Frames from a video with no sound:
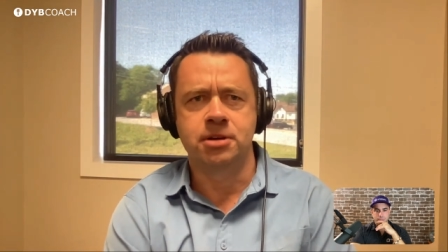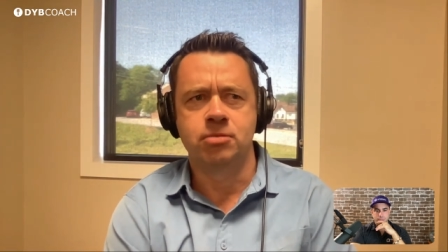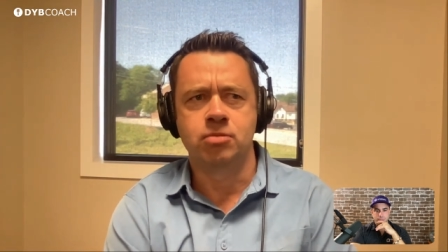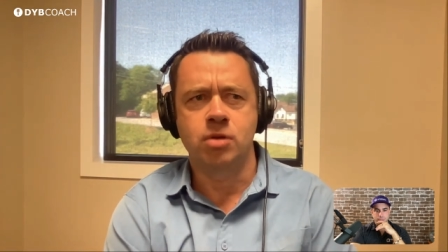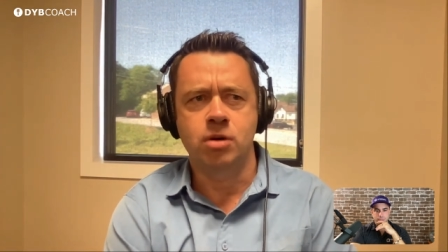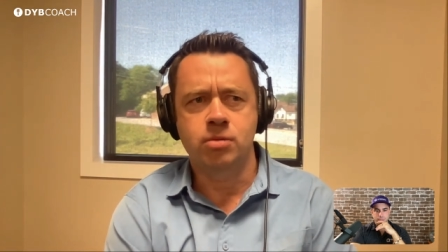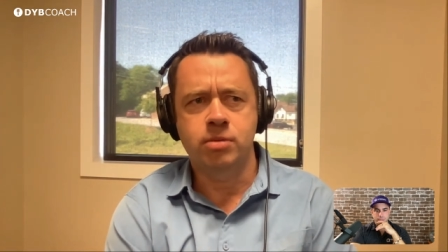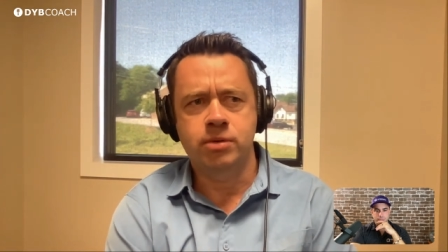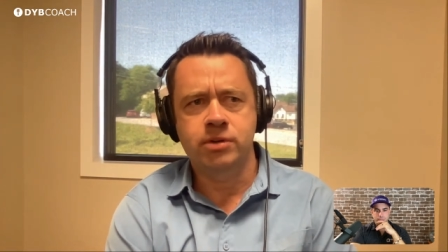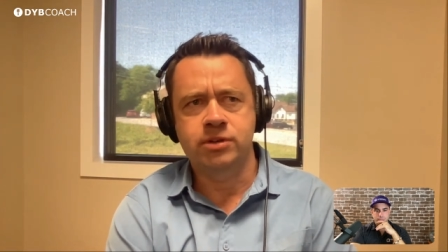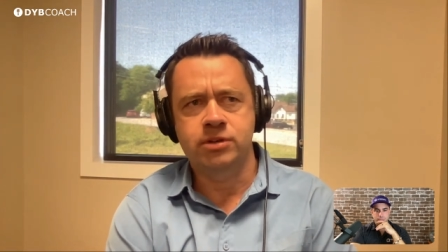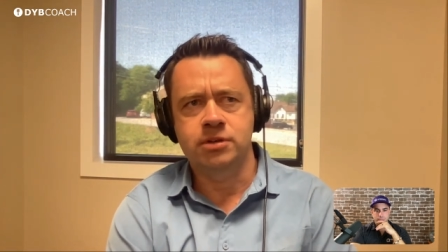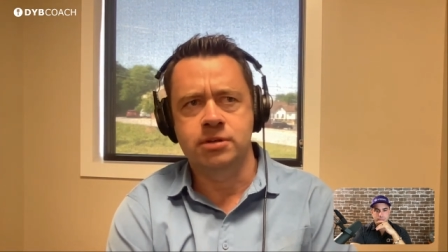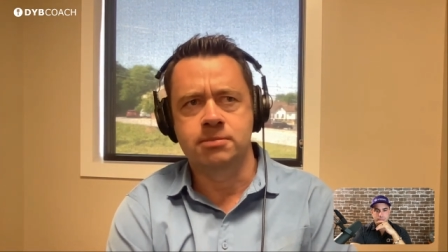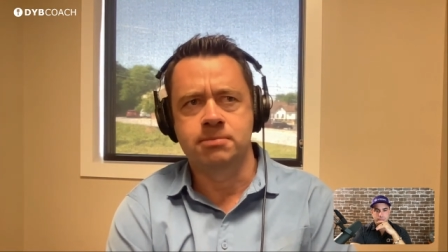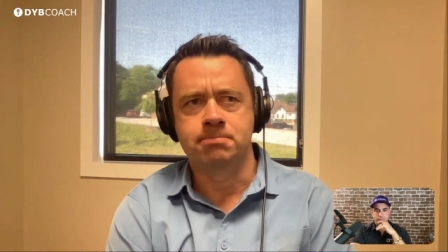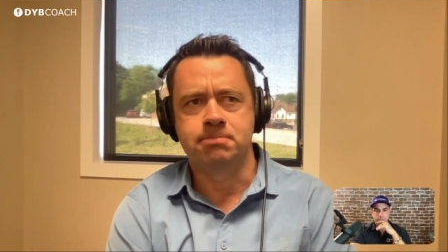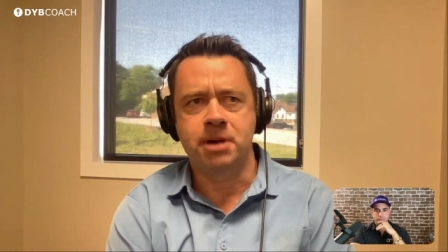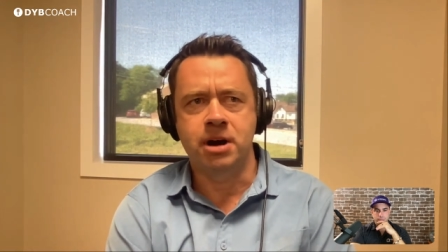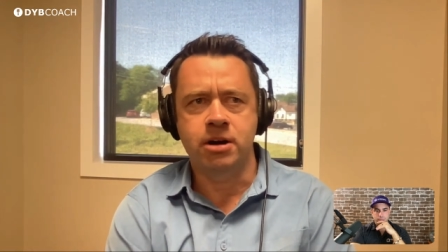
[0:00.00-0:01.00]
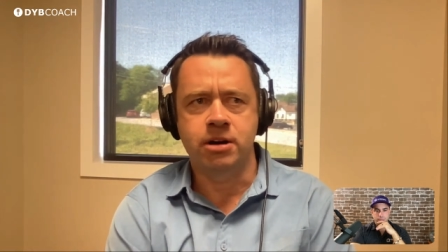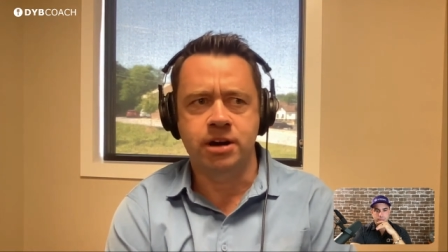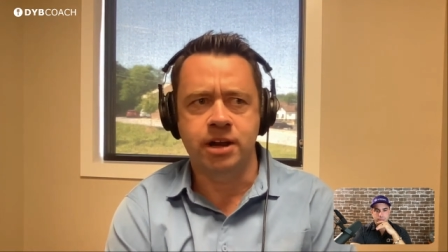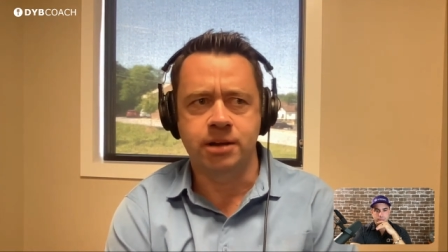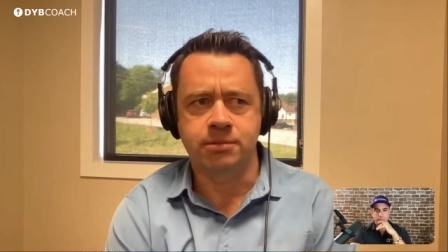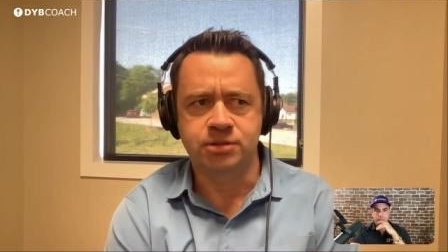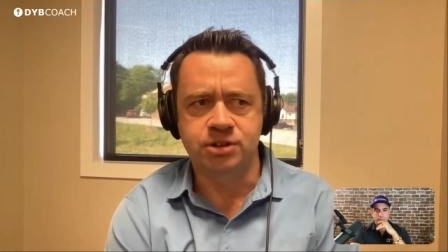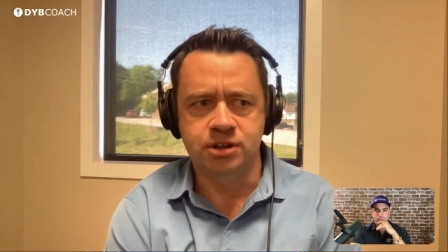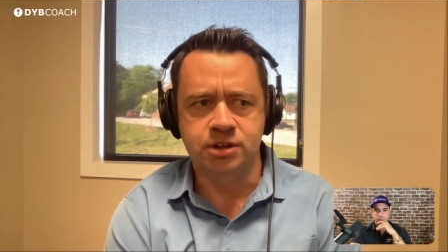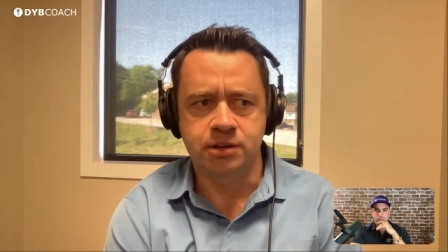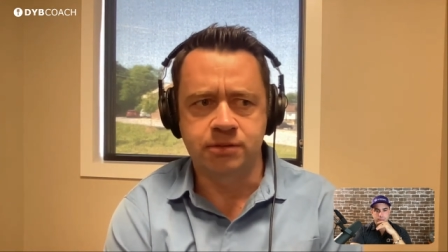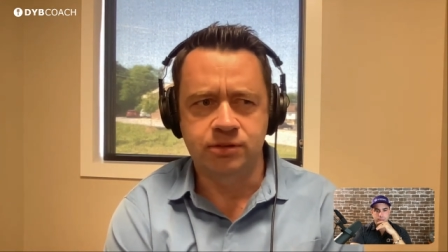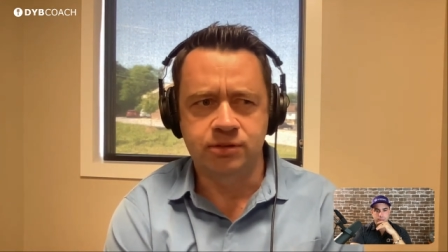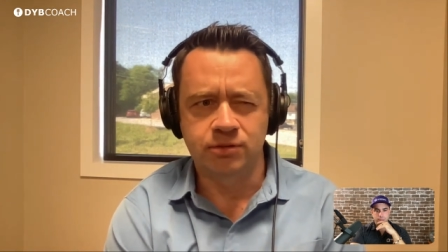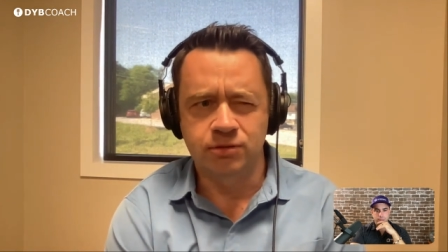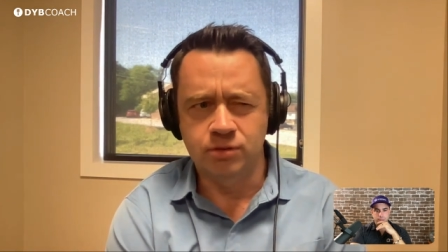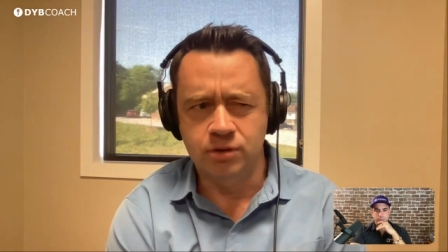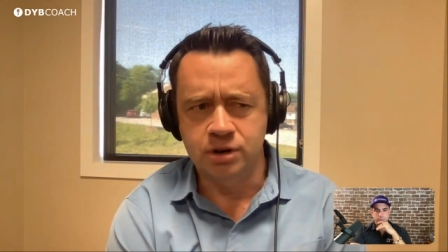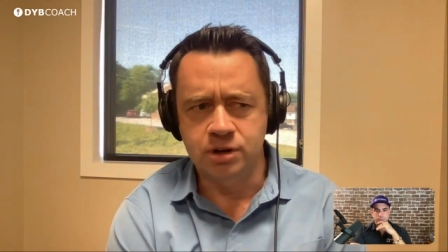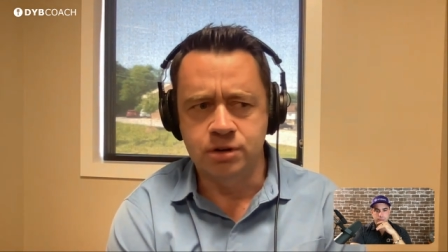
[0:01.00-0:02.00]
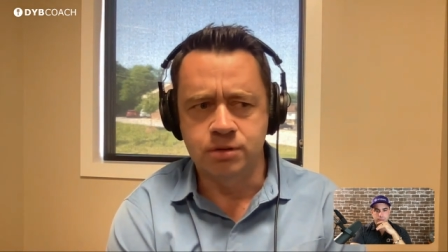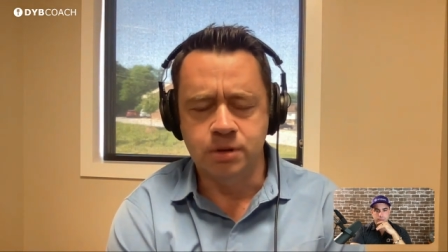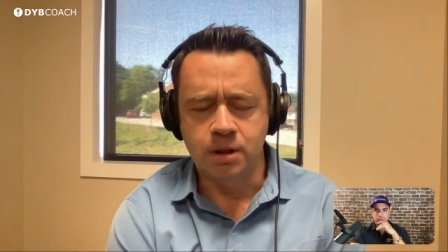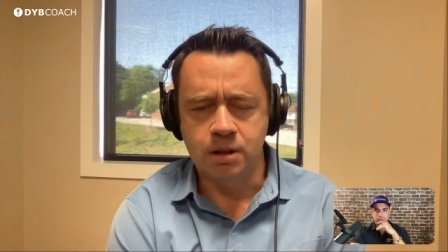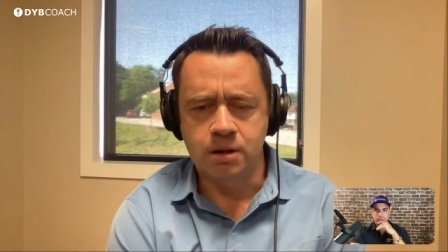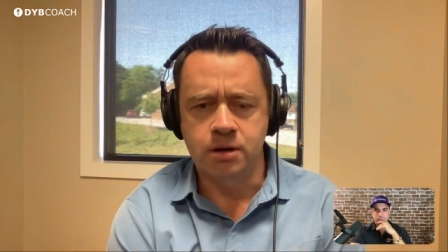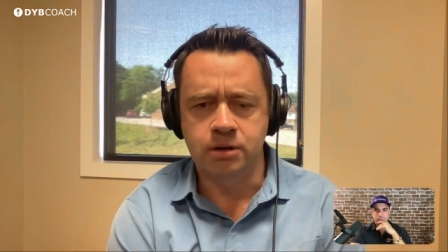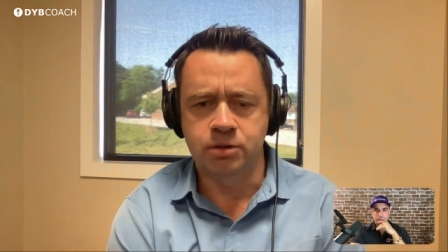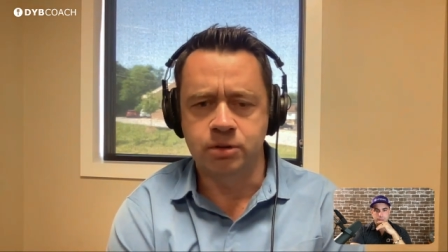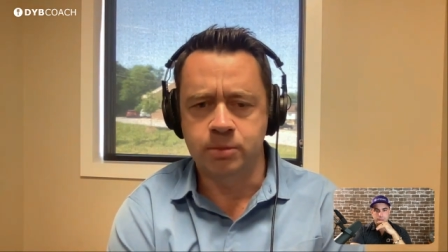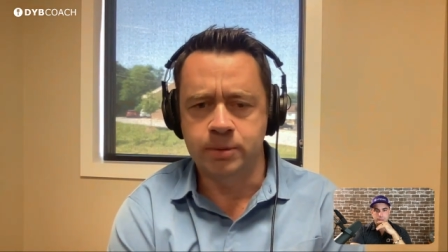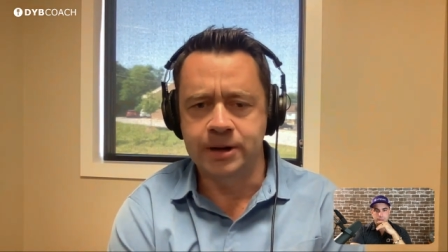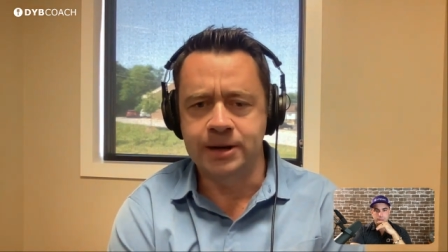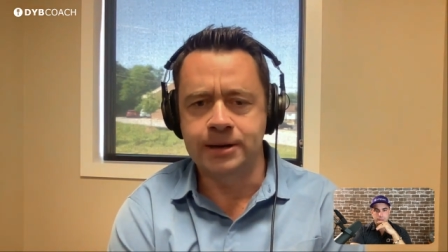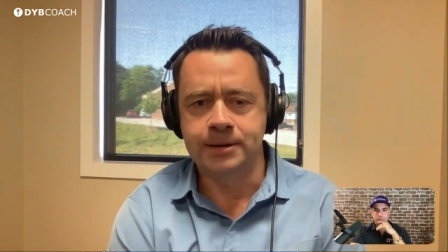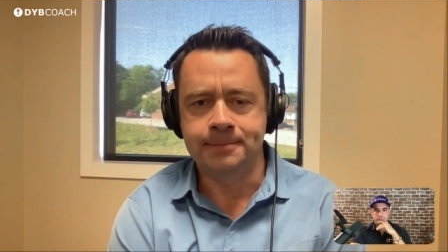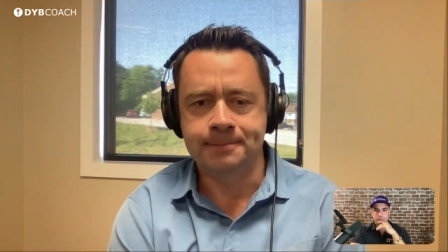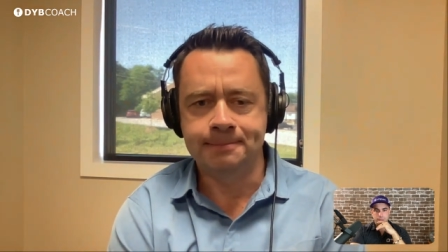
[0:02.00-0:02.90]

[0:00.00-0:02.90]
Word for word: what were some paradigm shifts for you along the way?